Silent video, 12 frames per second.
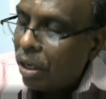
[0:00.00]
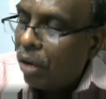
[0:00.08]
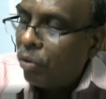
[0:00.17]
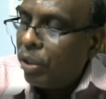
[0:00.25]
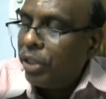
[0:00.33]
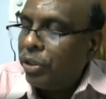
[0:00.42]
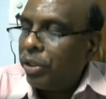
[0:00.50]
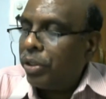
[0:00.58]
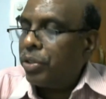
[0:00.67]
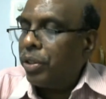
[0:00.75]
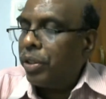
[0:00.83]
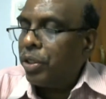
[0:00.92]
how
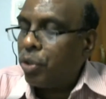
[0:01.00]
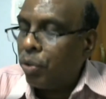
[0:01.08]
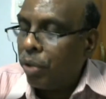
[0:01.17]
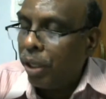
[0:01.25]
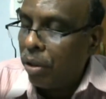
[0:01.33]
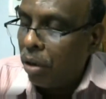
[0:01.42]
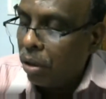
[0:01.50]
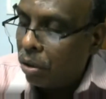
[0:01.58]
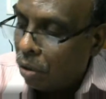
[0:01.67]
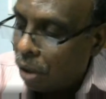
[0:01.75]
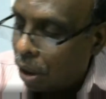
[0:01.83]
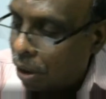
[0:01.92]
dangerous it is to drink
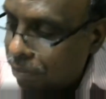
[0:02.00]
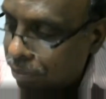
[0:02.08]
alcohol.